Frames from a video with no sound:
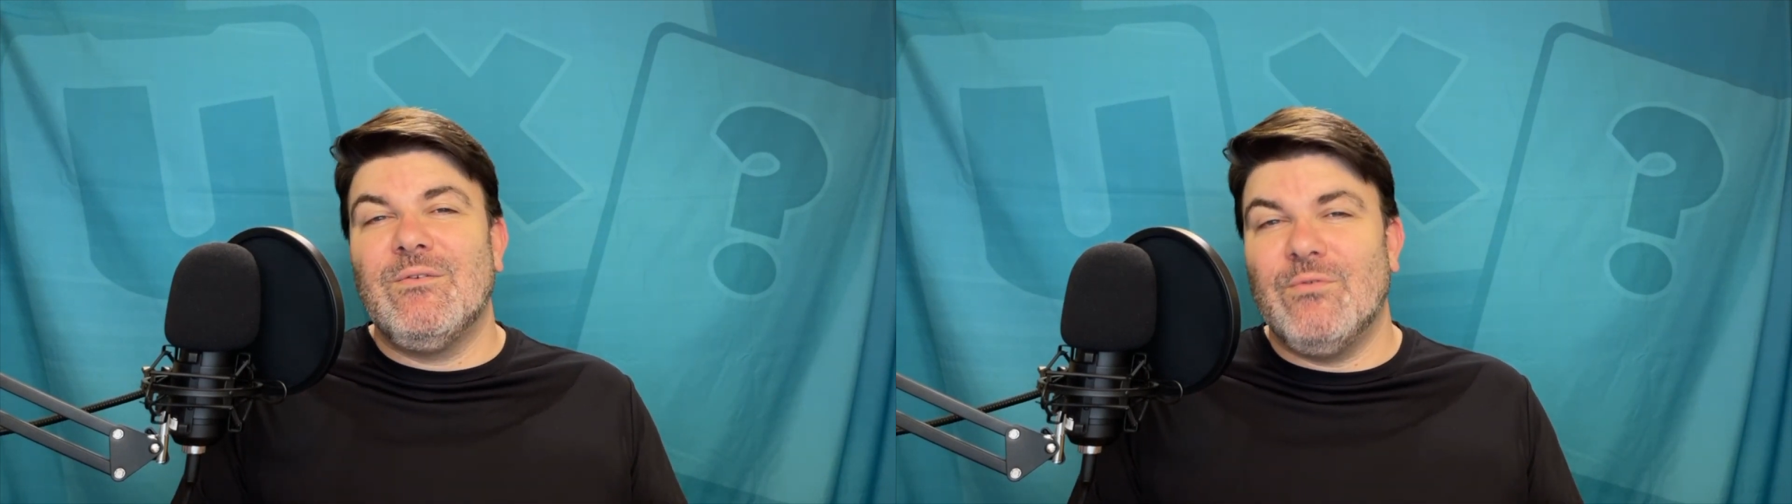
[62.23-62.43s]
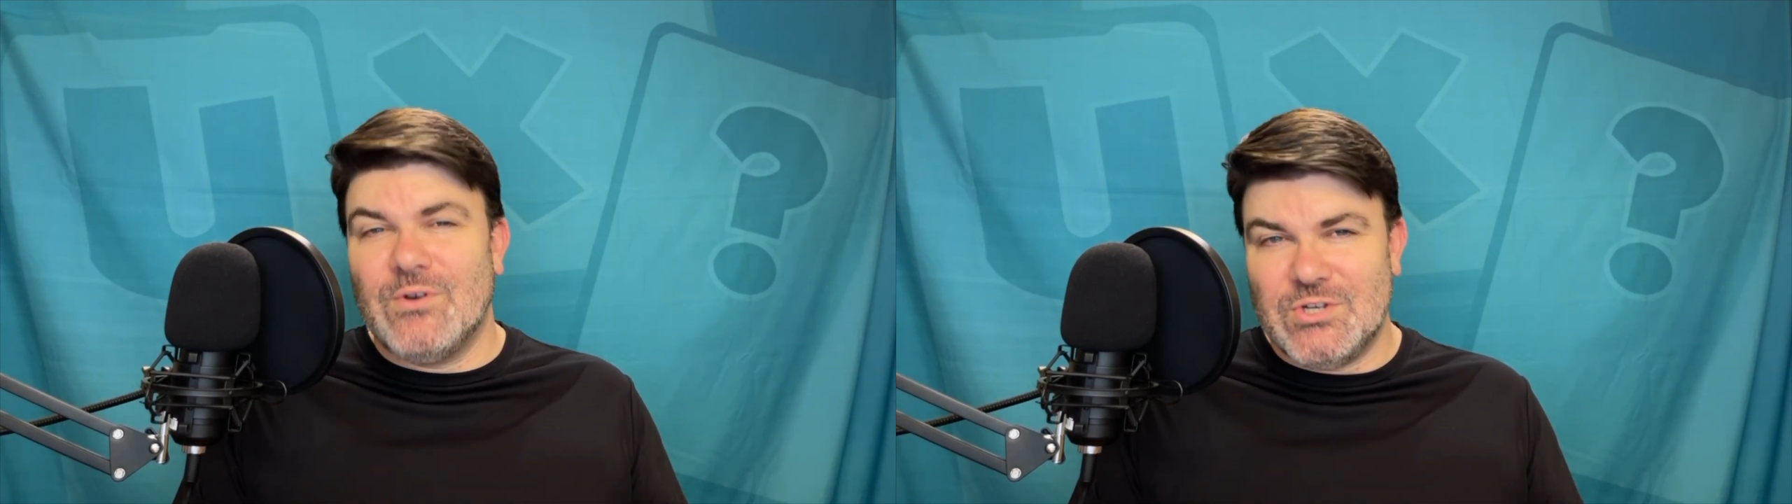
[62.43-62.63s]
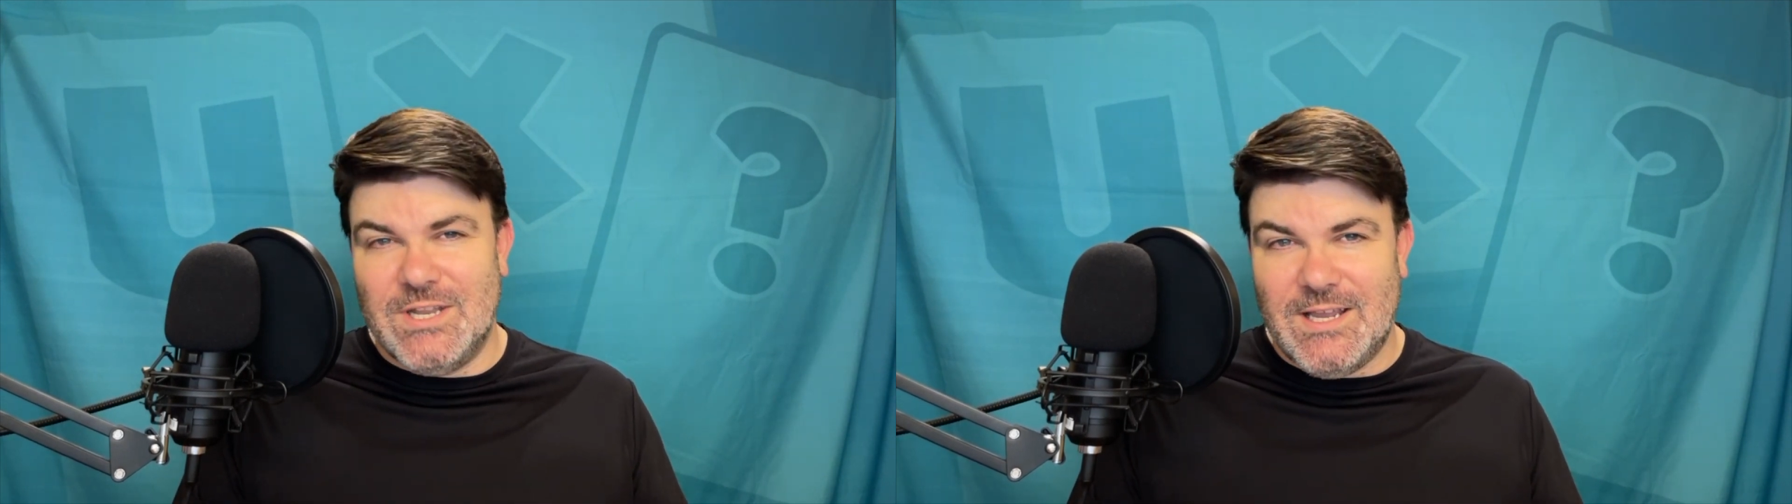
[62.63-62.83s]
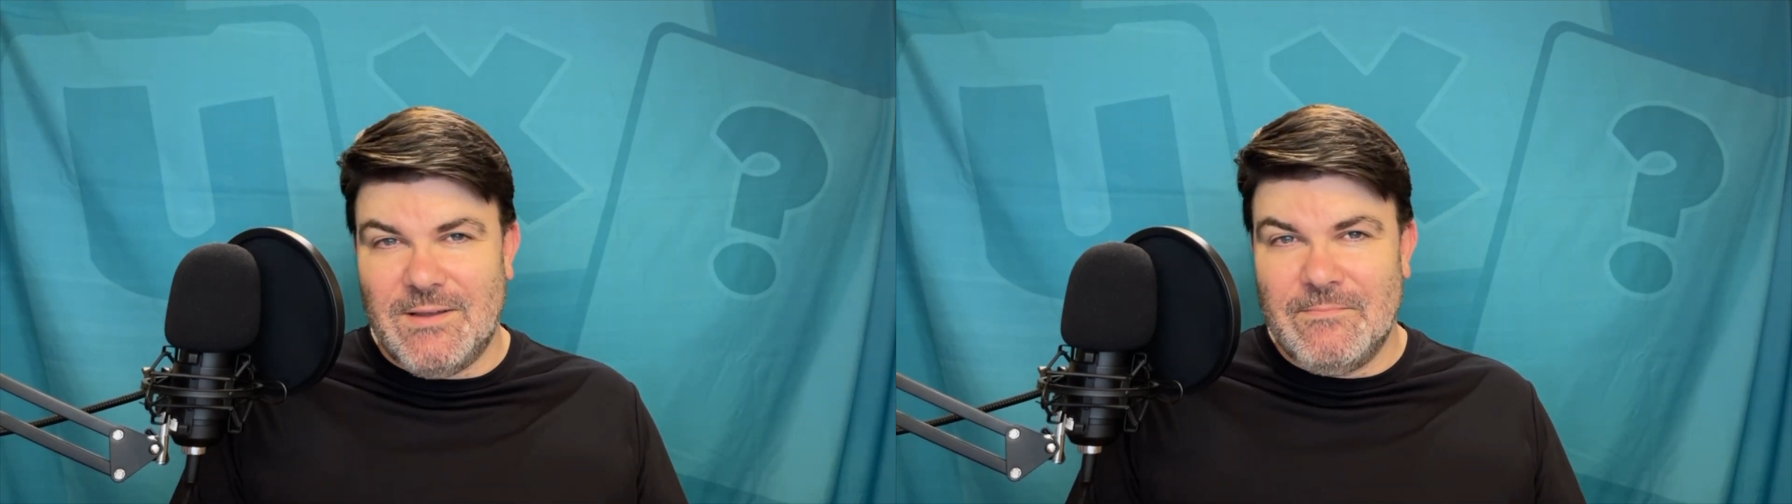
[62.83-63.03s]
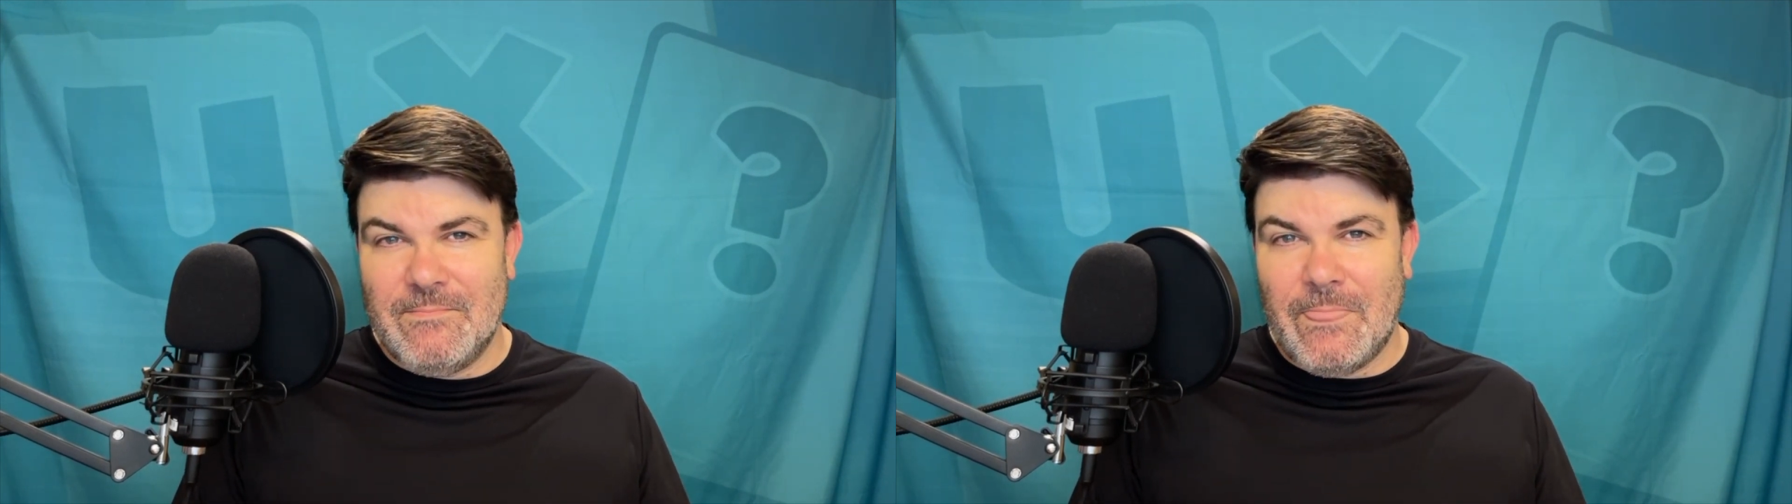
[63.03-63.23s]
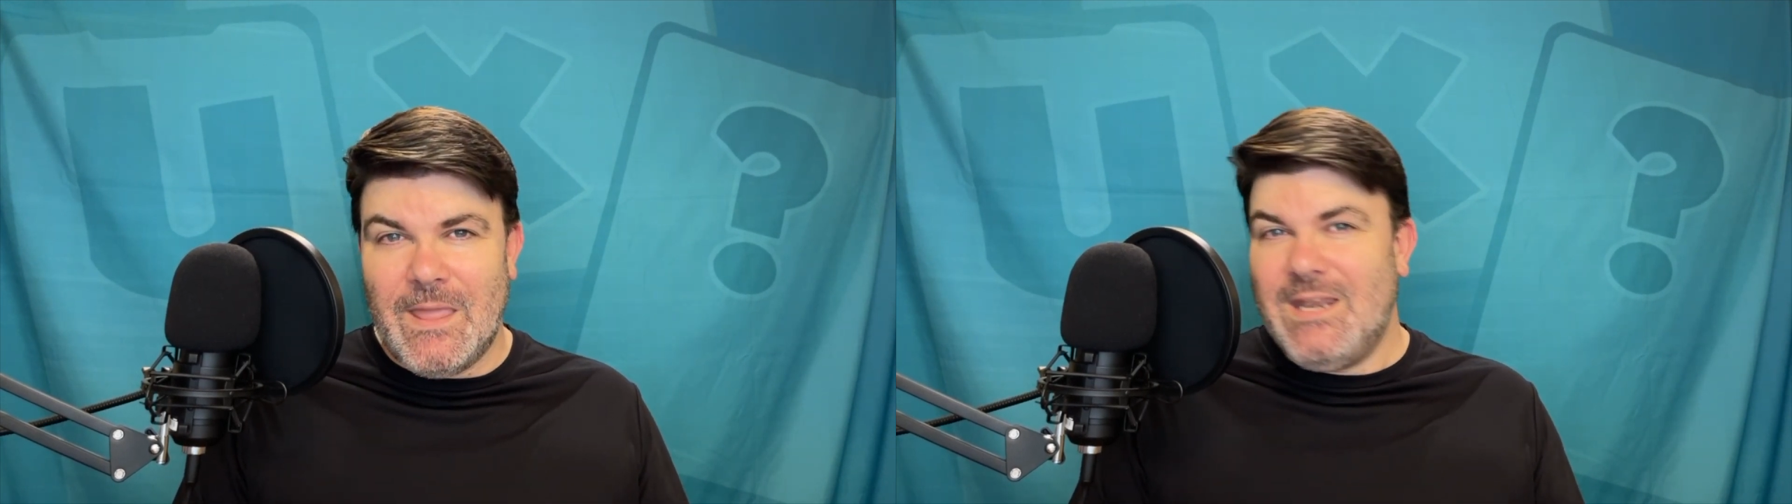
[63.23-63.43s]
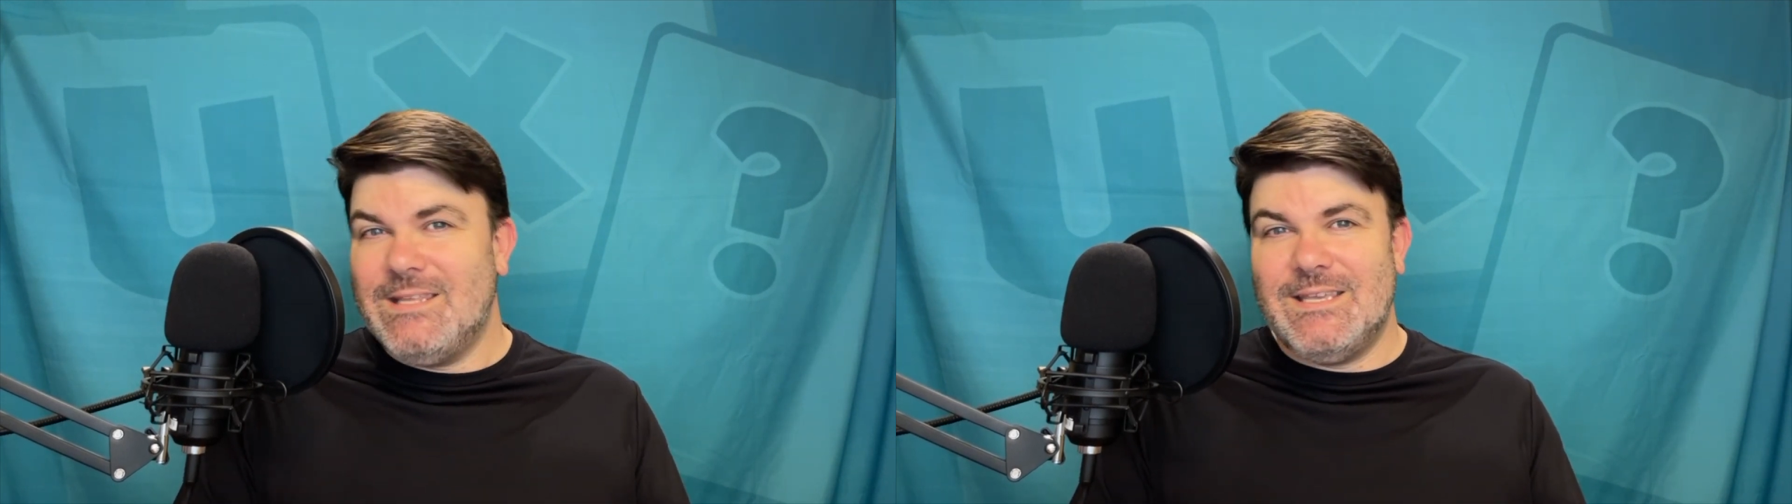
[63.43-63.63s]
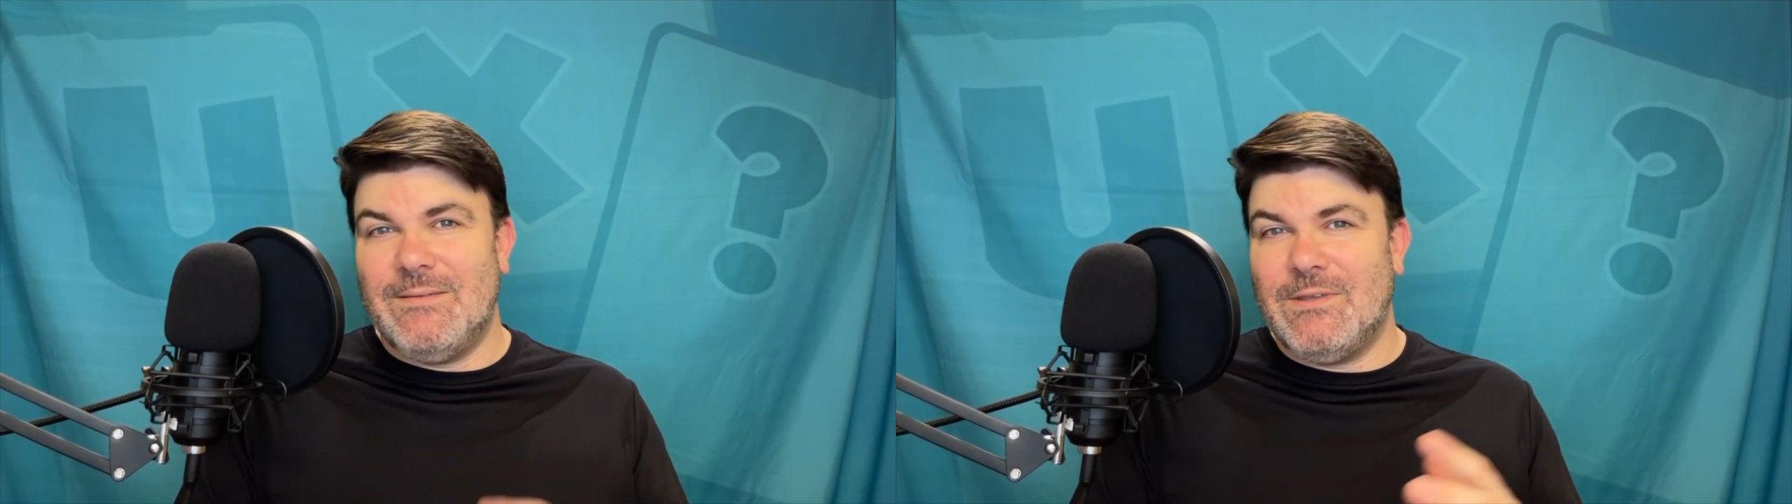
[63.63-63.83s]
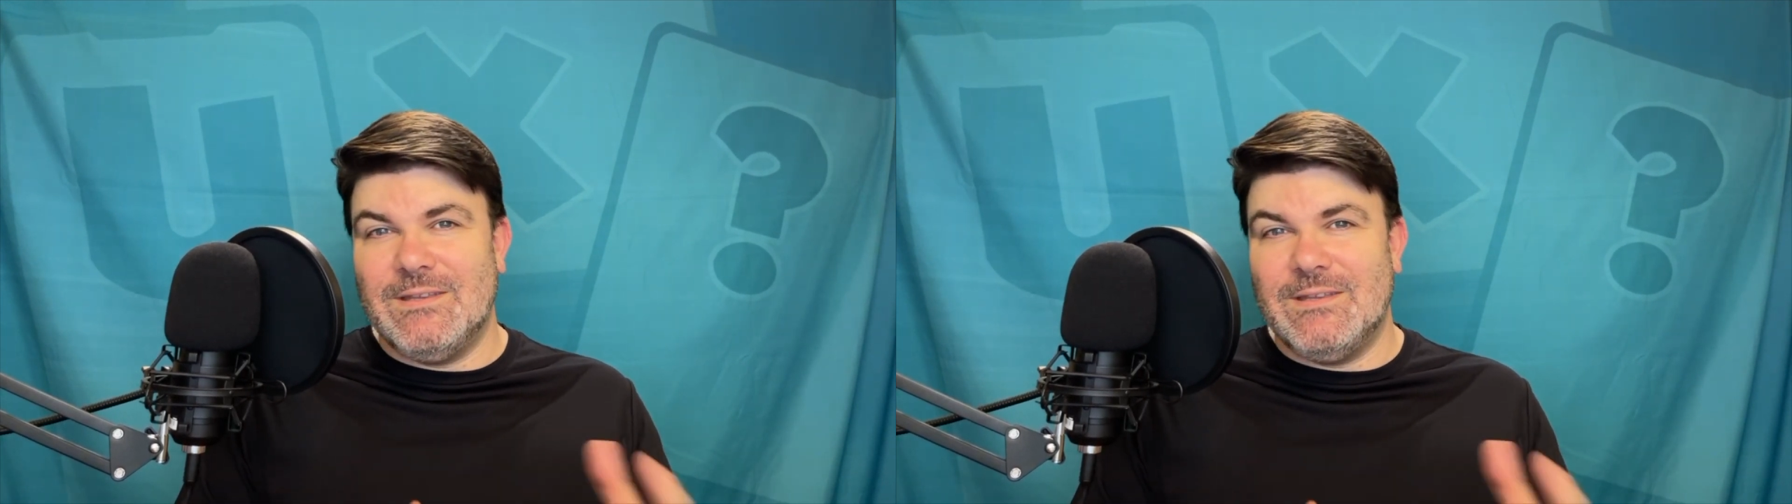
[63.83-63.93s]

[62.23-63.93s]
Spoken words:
versioning. Any team can